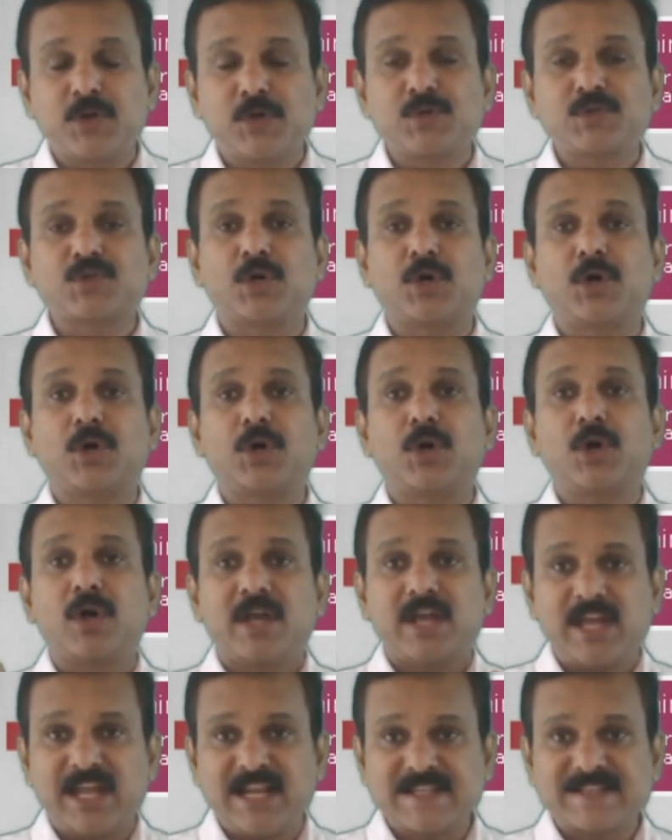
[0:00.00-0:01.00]
So
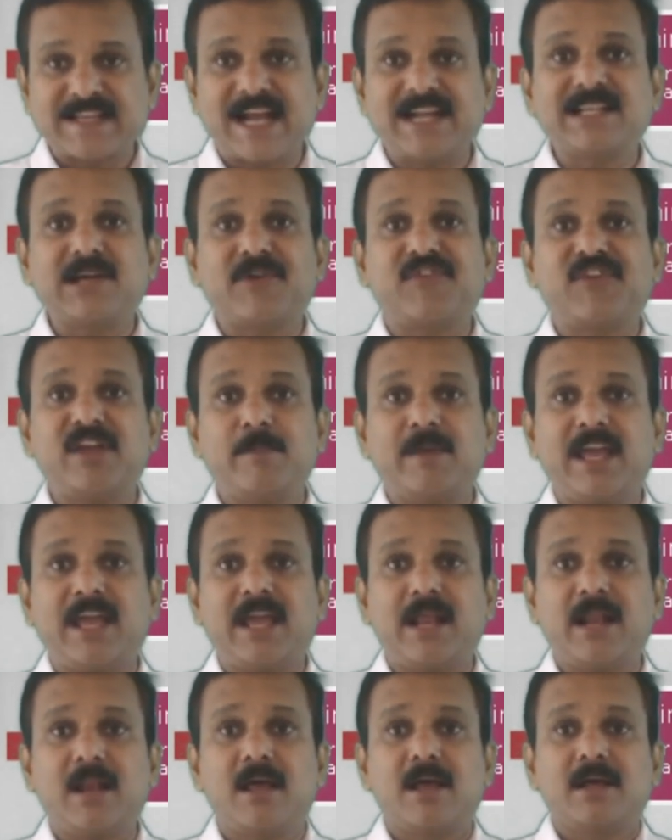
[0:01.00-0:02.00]
inside the
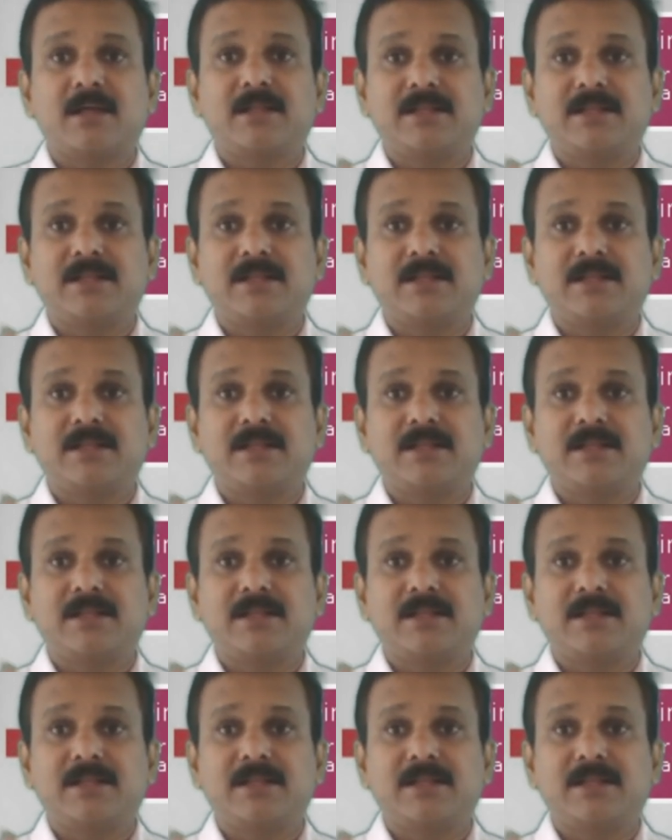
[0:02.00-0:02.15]
female,